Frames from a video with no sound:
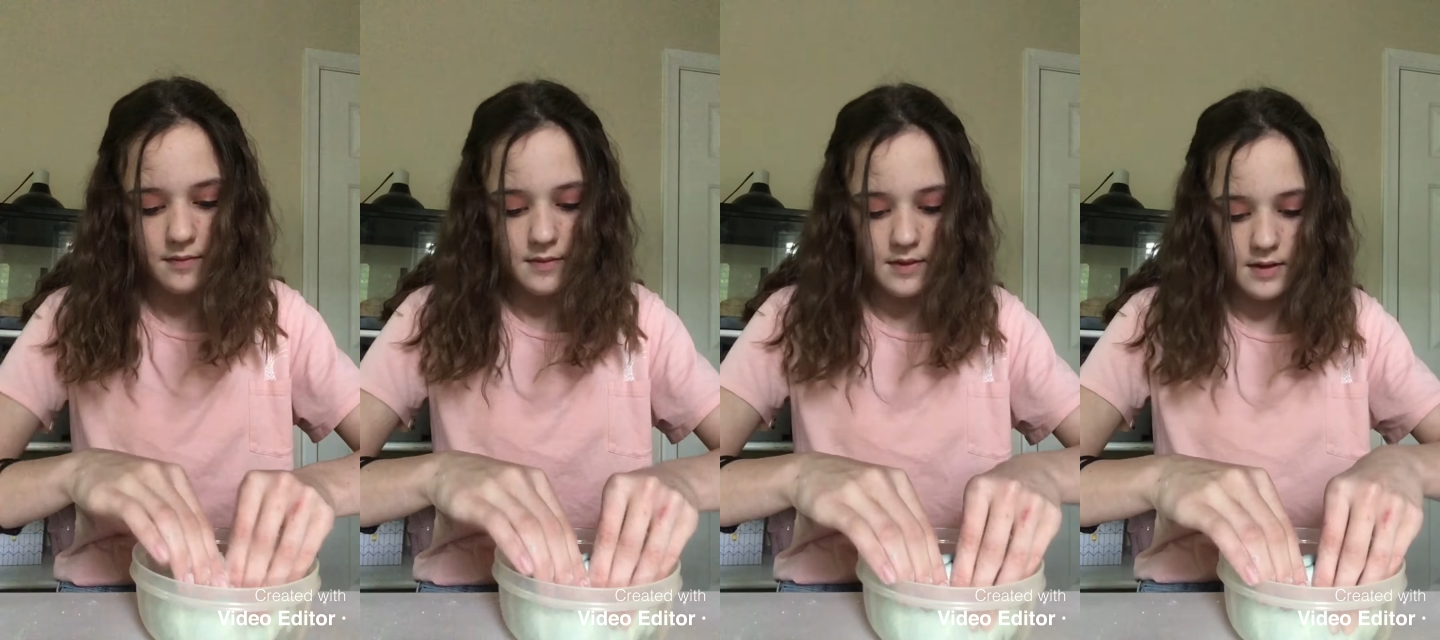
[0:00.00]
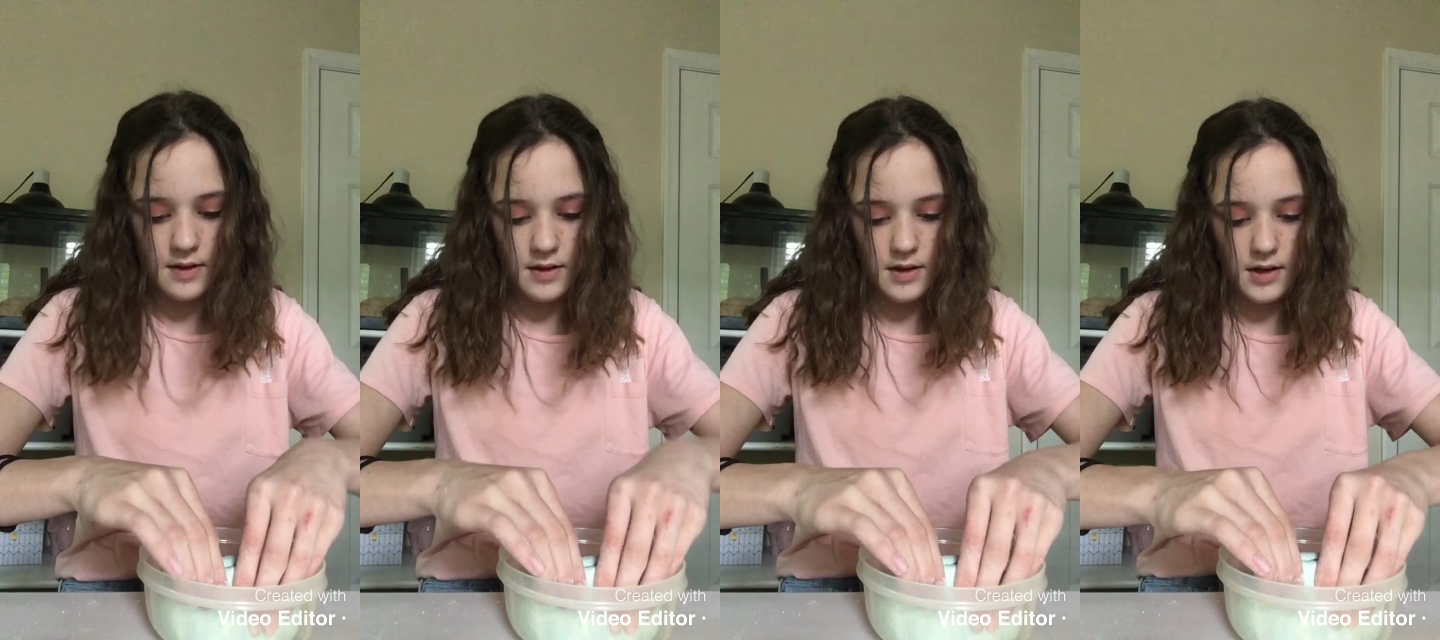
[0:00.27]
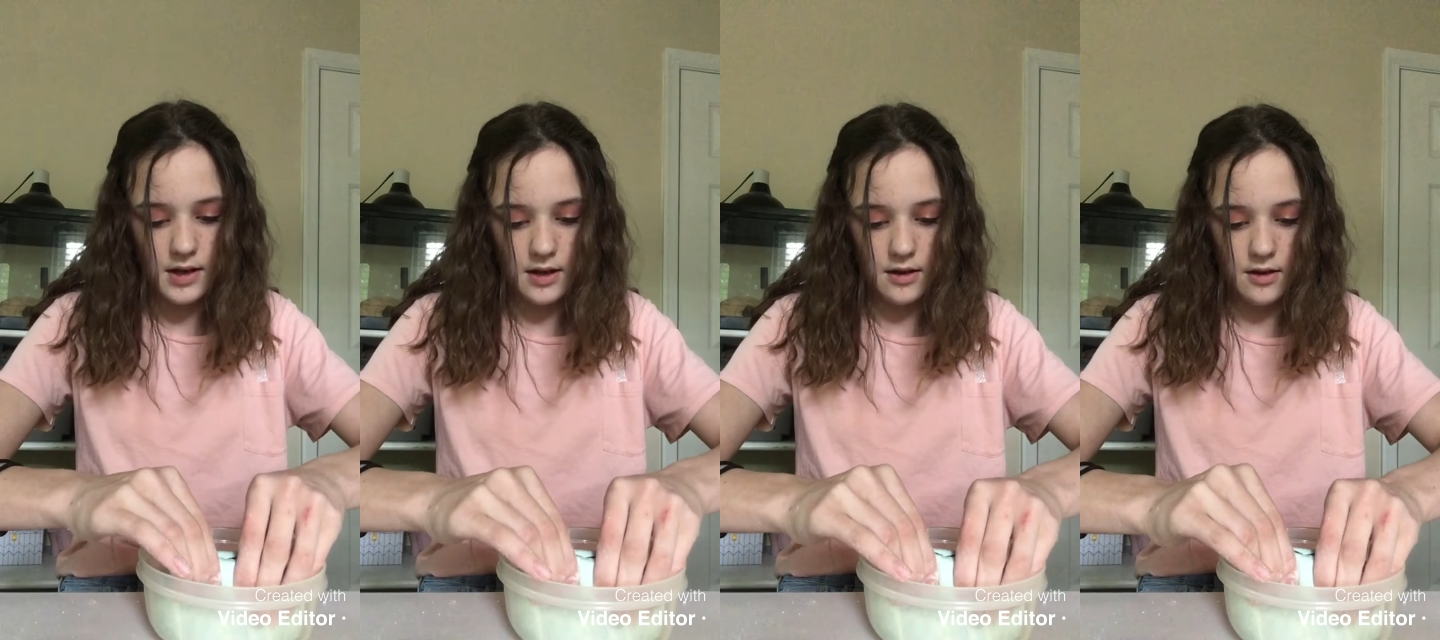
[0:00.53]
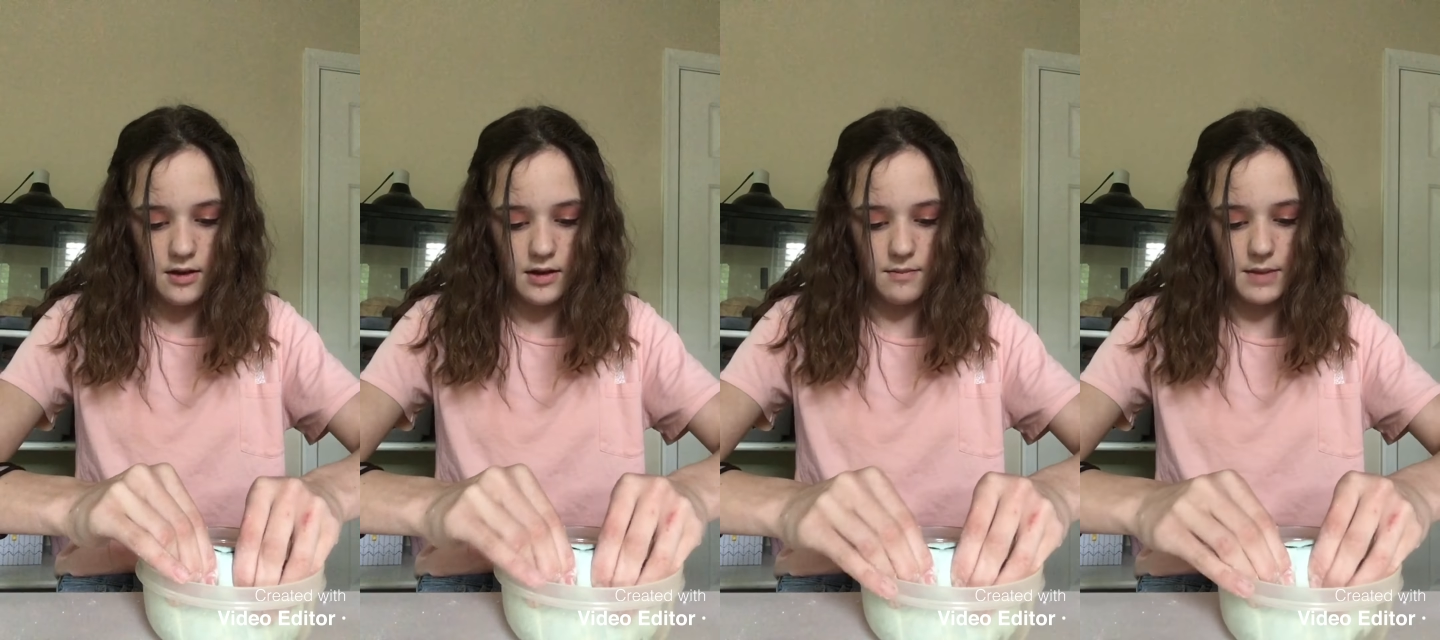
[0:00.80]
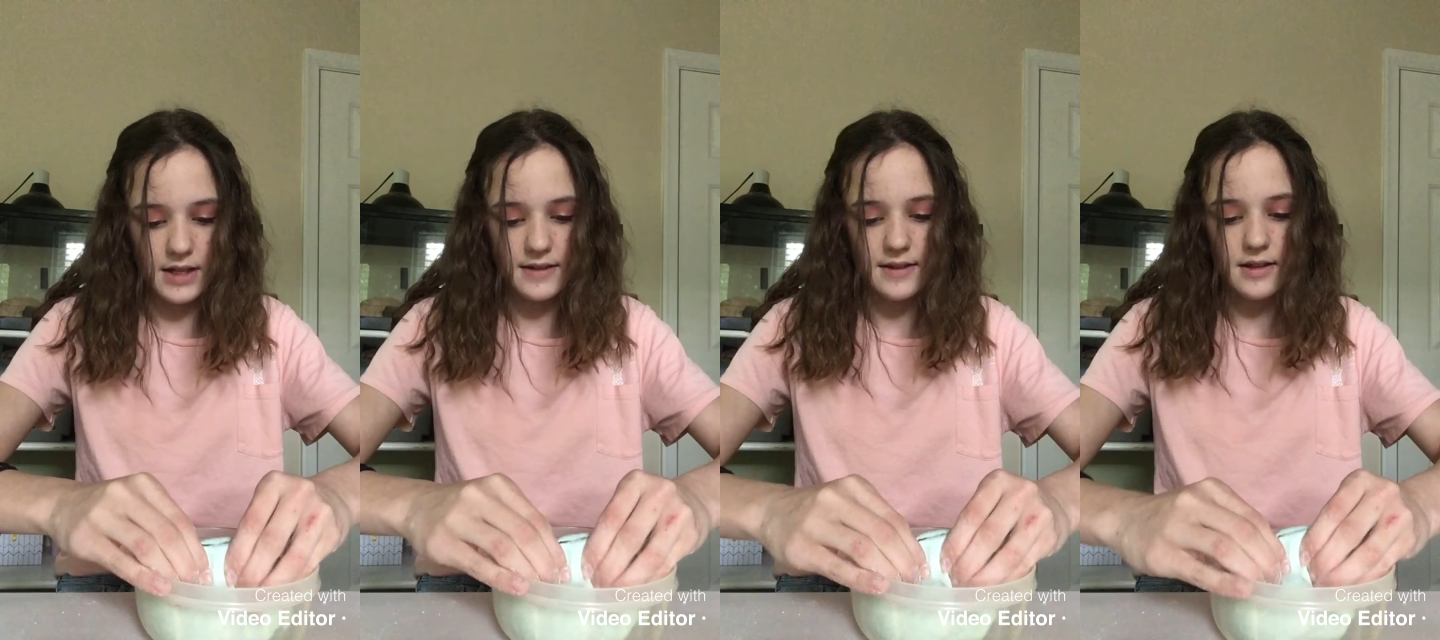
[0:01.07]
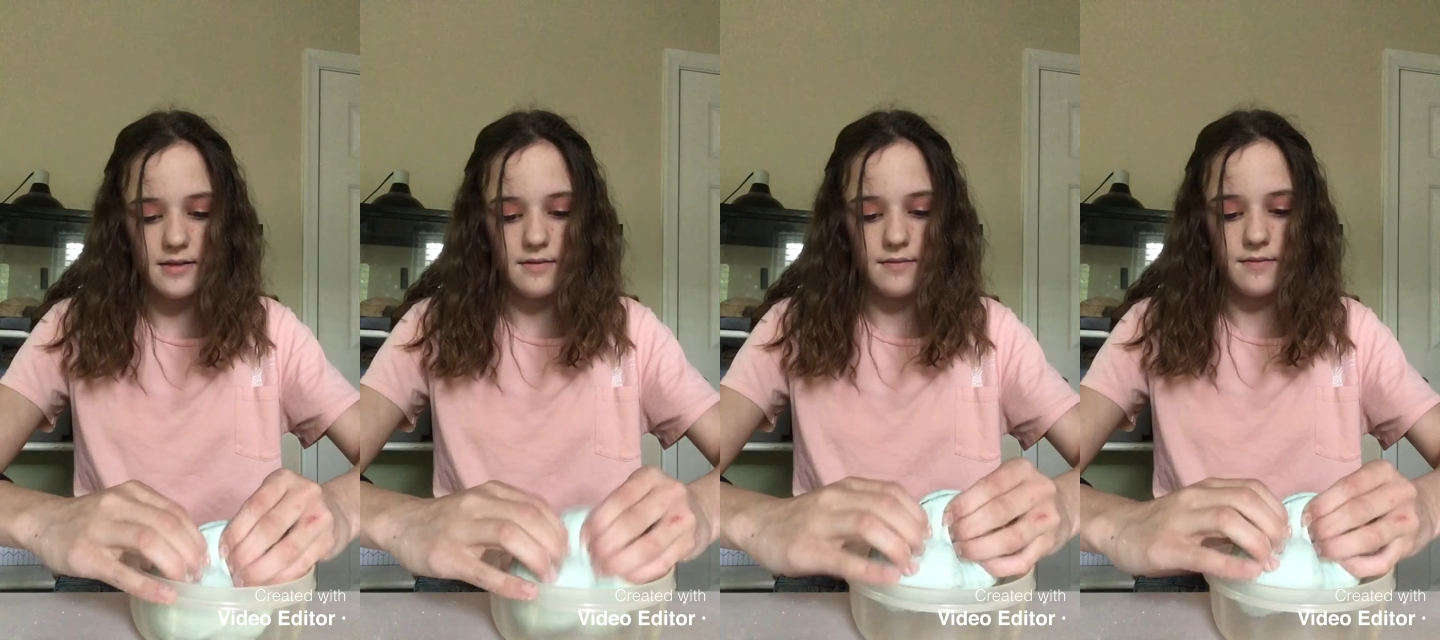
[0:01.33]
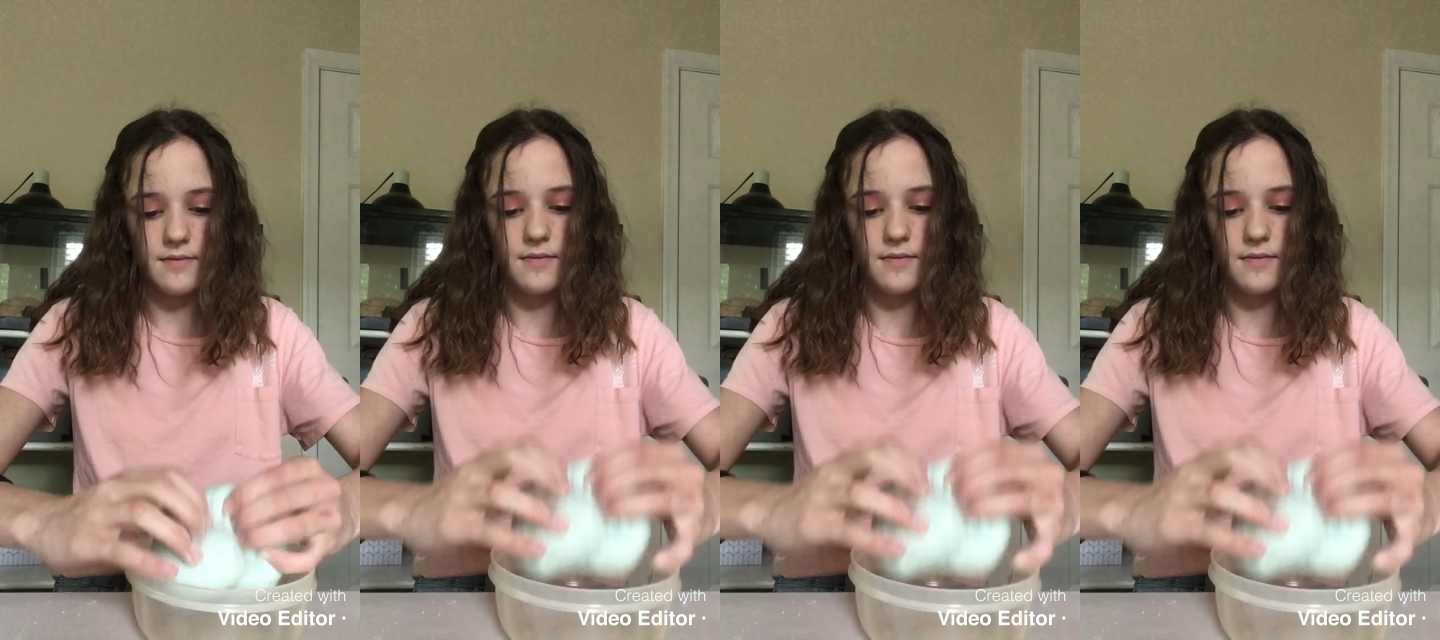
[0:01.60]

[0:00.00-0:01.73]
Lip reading: 30 minutes.